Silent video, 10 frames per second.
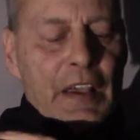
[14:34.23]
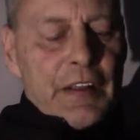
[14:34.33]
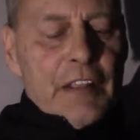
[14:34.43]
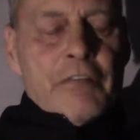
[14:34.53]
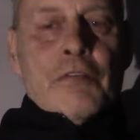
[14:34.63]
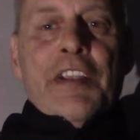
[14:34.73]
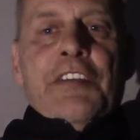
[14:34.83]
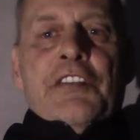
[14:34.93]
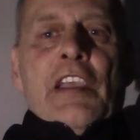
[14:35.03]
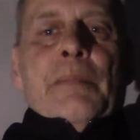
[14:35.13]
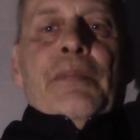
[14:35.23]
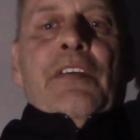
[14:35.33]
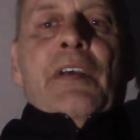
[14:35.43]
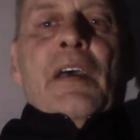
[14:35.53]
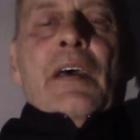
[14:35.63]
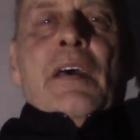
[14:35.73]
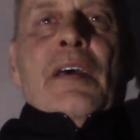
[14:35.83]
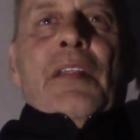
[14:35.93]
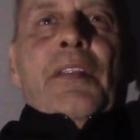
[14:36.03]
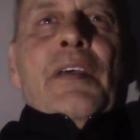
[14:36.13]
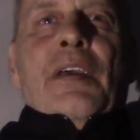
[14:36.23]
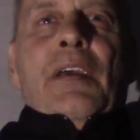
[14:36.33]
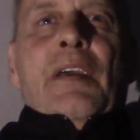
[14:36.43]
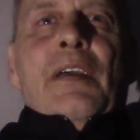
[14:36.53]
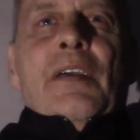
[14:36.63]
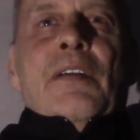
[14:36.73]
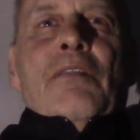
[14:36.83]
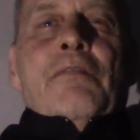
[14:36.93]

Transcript: They've reshaped the